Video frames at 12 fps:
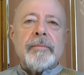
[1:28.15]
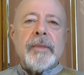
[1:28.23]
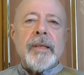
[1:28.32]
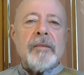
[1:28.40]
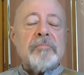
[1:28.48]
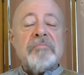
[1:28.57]

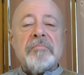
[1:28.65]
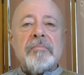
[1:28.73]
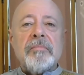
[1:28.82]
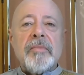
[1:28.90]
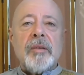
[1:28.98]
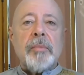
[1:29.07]

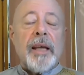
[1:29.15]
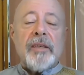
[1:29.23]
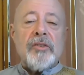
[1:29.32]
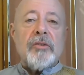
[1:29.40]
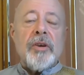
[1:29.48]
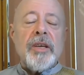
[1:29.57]
the blank
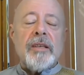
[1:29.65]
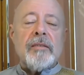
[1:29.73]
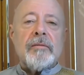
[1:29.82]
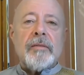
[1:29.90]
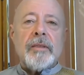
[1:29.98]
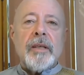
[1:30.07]

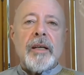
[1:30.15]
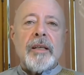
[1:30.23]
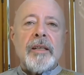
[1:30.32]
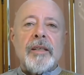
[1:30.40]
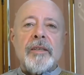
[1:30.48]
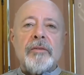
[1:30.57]
screen,
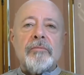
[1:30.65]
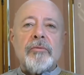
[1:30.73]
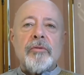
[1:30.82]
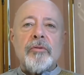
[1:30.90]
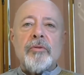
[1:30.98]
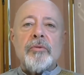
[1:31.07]

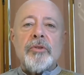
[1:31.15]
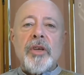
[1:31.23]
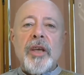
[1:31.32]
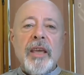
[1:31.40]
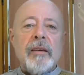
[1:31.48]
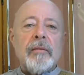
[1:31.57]
through to
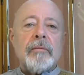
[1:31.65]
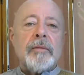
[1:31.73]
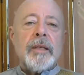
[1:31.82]
here,